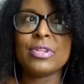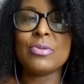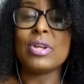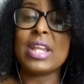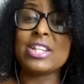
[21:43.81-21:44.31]

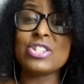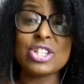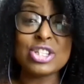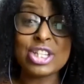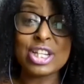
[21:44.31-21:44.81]

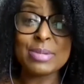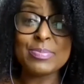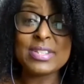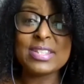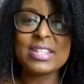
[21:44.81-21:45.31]

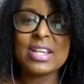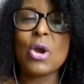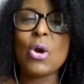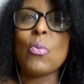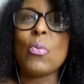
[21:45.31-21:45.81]
relationships
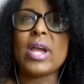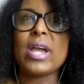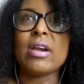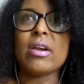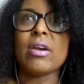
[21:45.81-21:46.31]

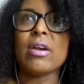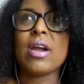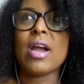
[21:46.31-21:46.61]
where